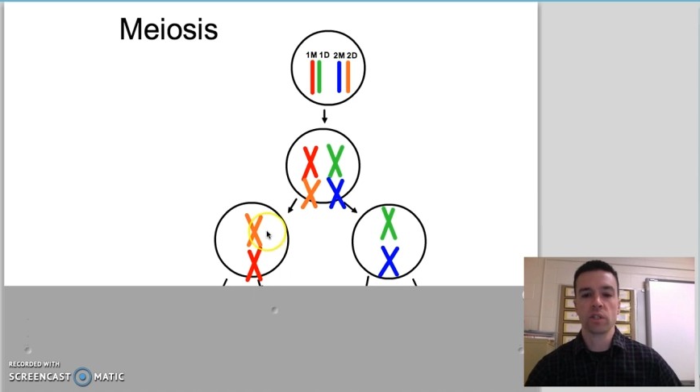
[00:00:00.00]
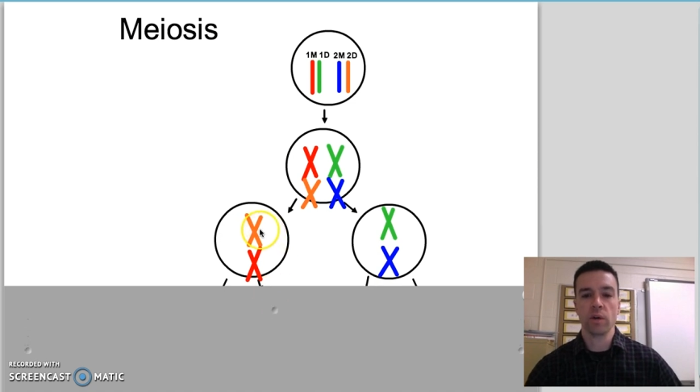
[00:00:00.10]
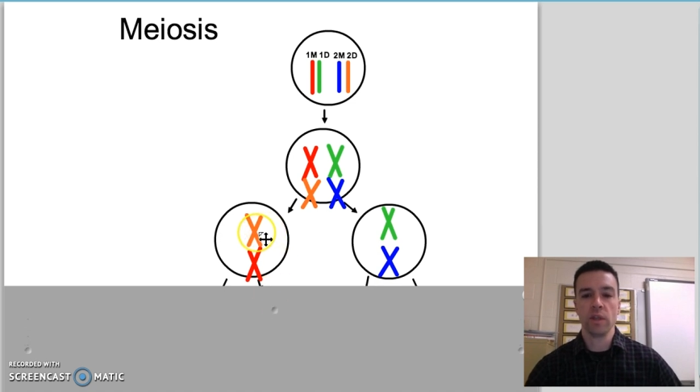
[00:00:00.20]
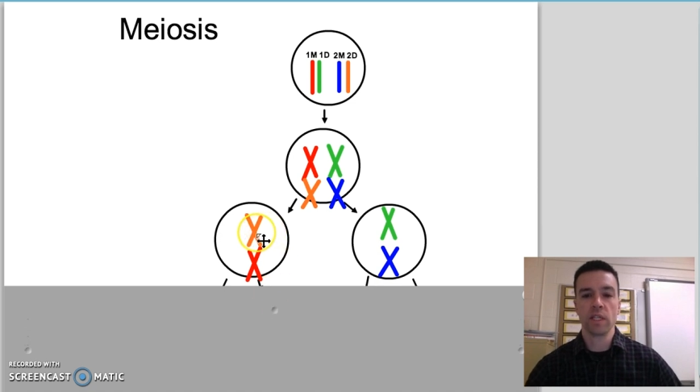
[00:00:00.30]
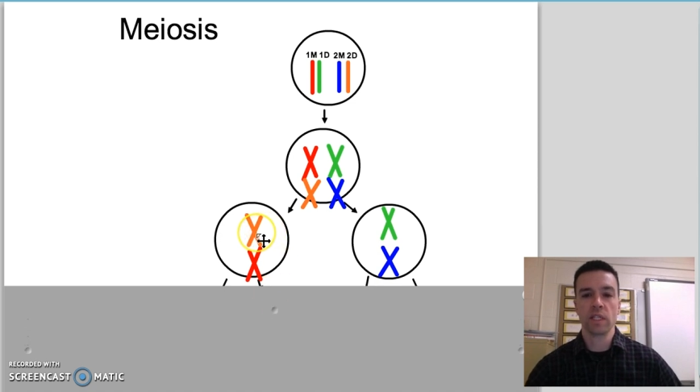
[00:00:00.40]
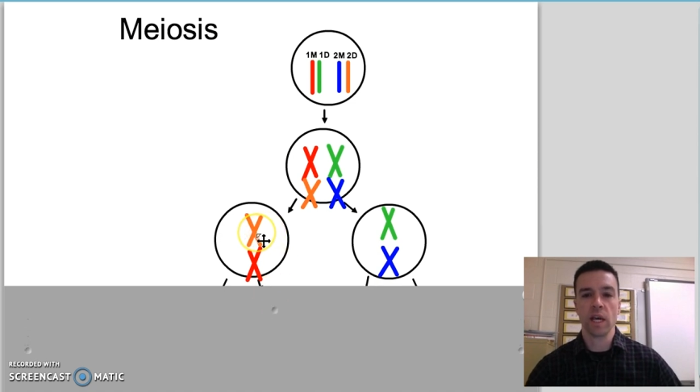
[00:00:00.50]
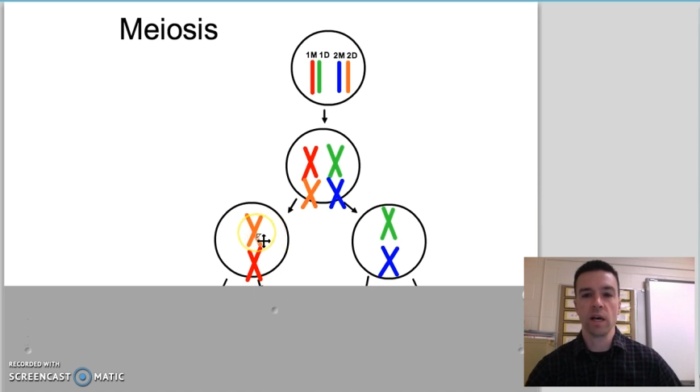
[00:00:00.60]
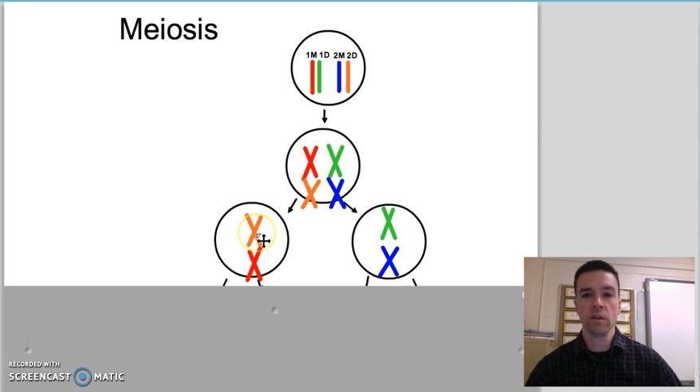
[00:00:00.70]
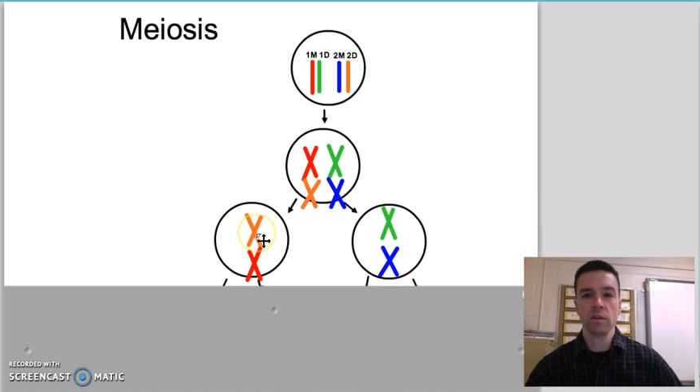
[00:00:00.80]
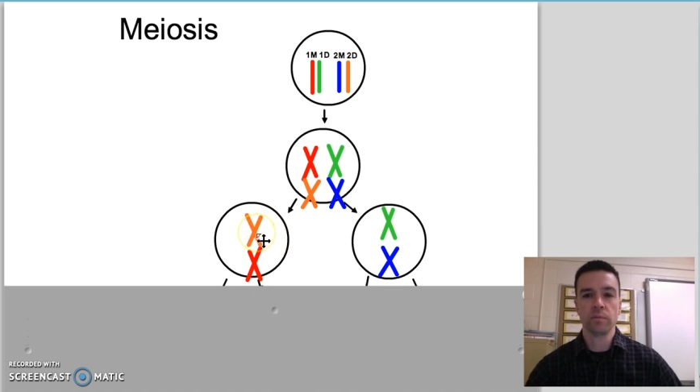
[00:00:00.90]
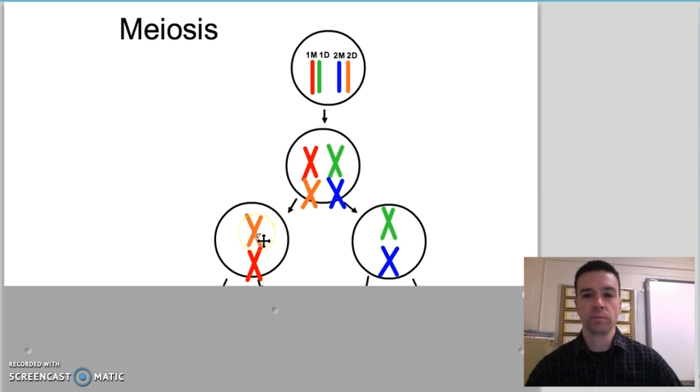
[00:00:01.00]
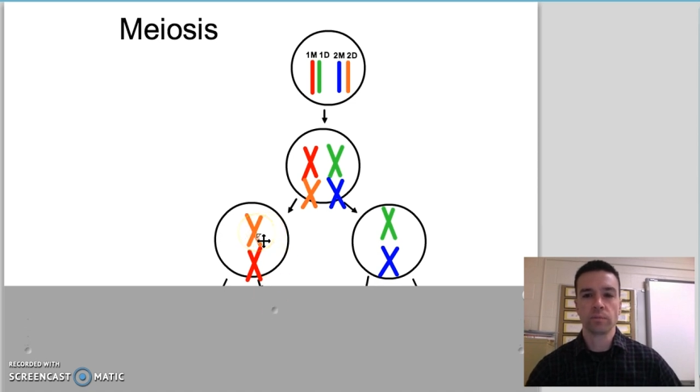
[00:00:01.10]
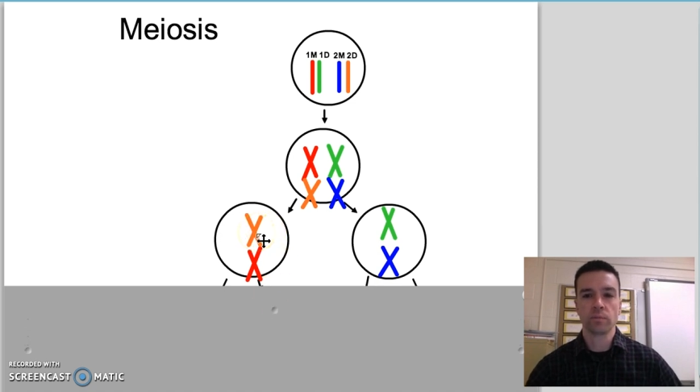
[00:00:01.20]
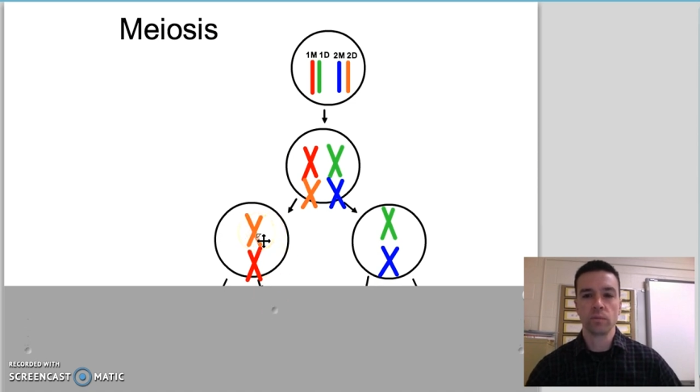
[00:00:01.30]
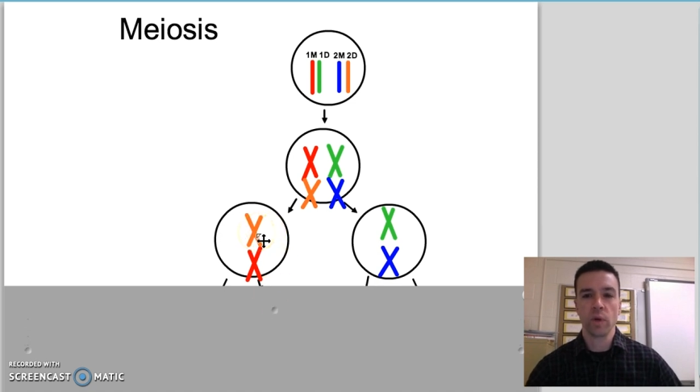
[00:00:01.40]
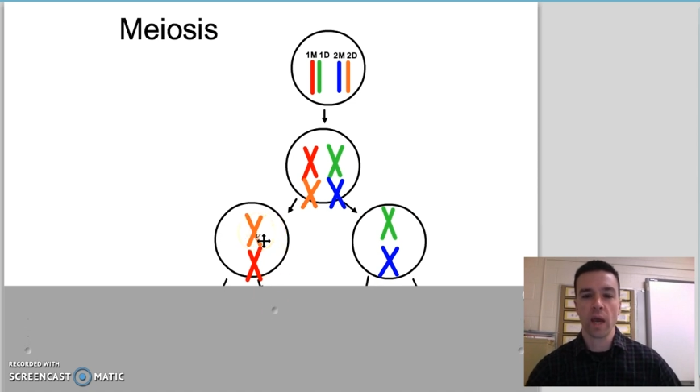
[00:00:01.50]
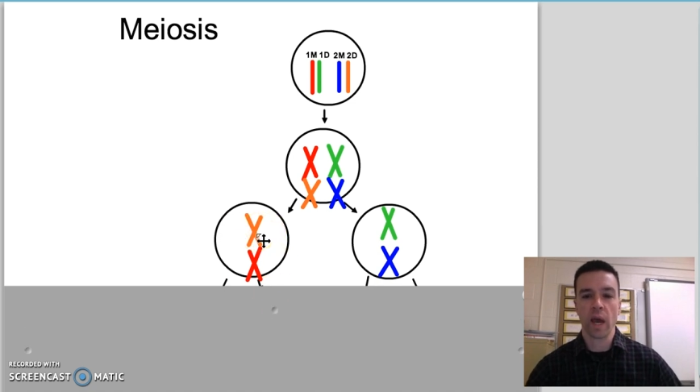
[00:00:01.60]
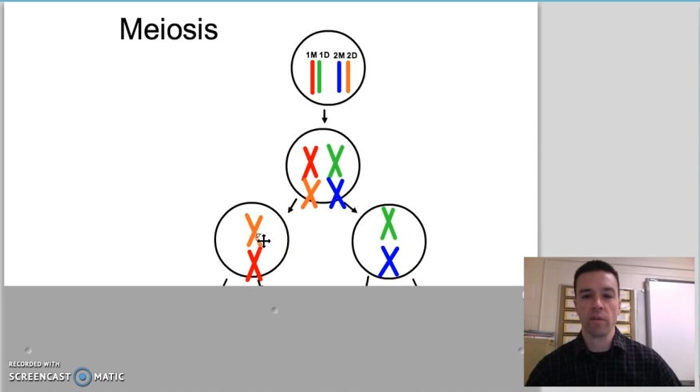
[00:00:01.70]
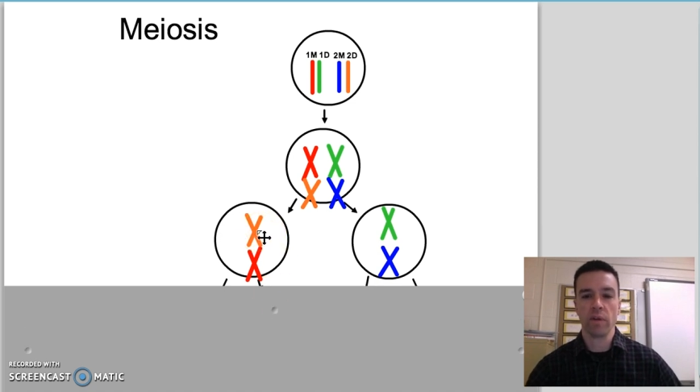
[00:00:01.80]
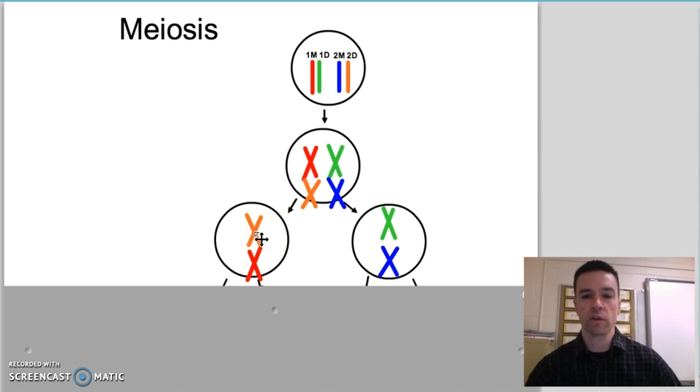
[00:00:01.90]
So in this cell, we
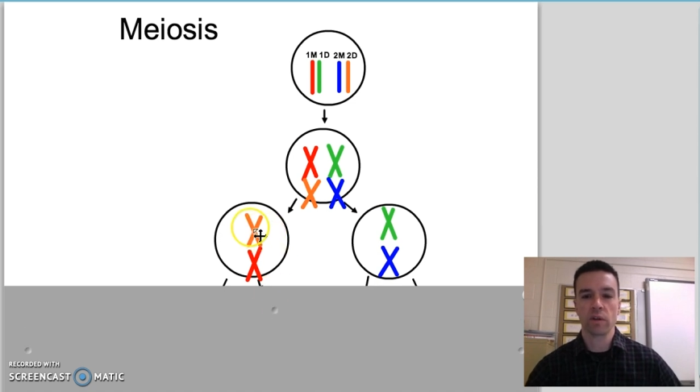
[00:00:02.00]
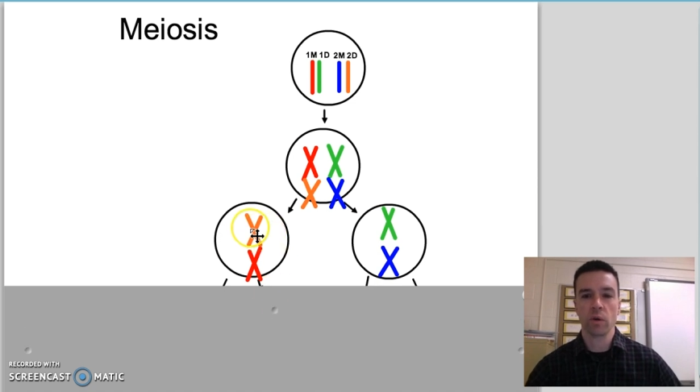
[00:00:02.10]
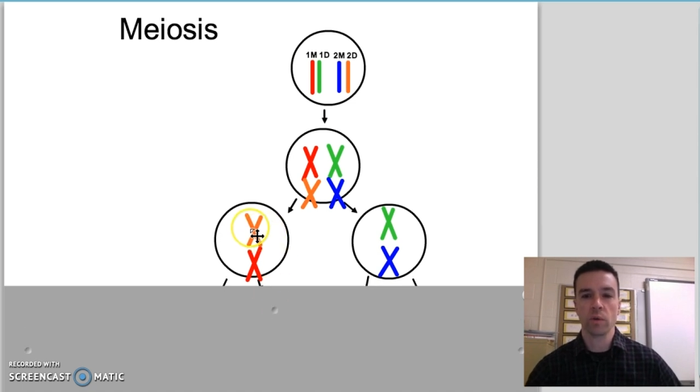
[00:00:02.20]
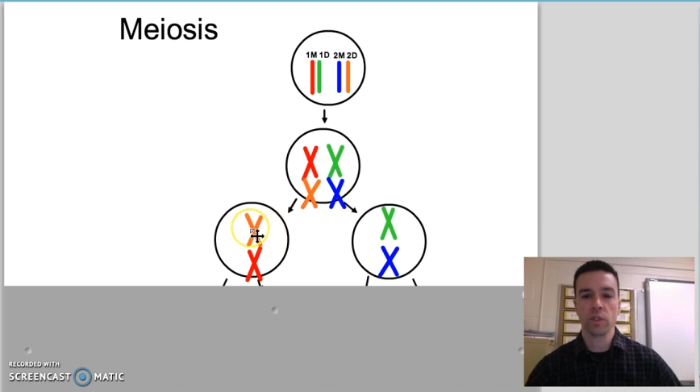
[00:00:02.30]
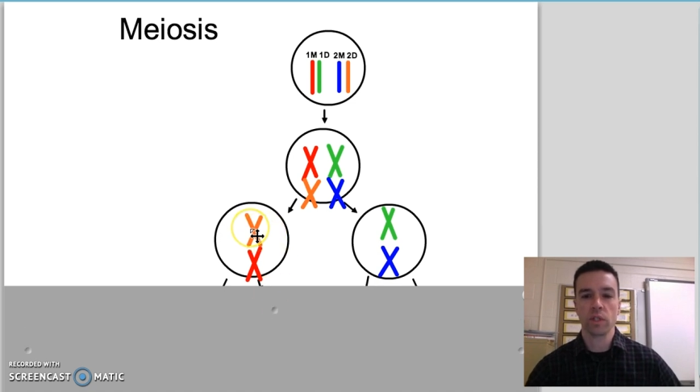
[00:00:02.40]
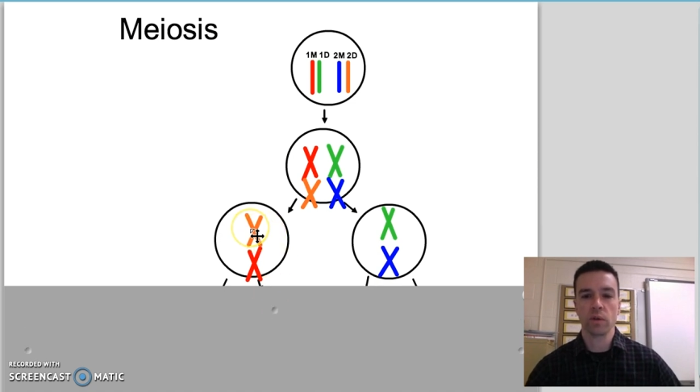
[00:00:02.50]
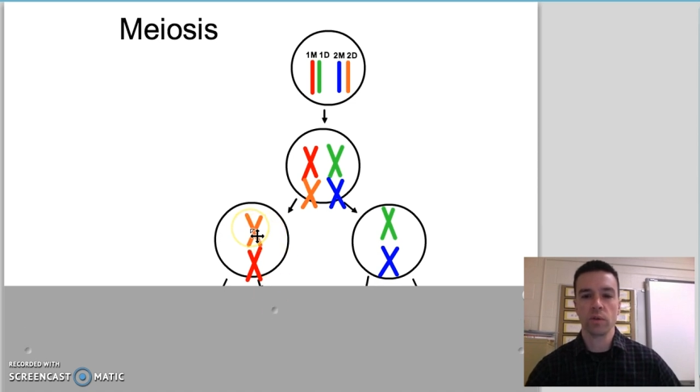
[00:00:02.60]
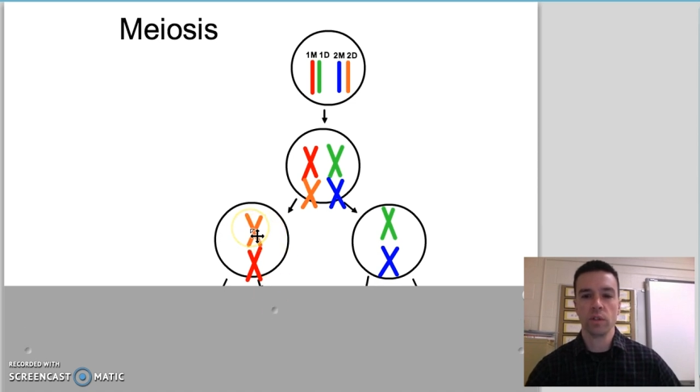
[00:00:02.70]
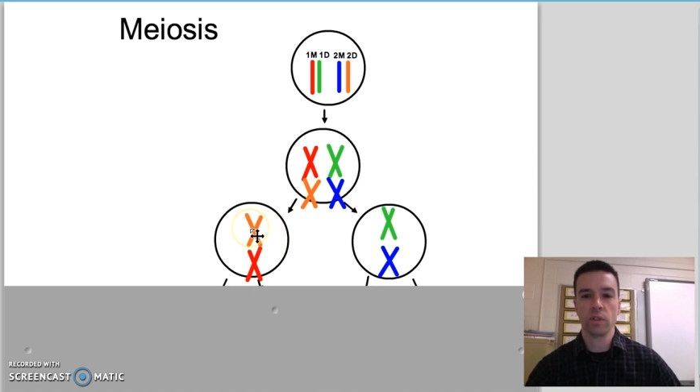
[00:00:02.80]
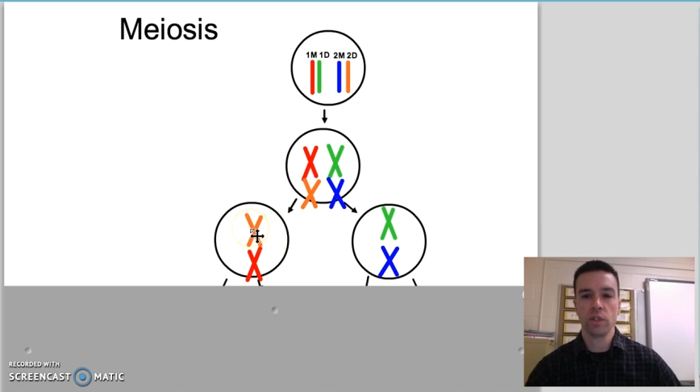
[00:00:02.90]
have a chromosome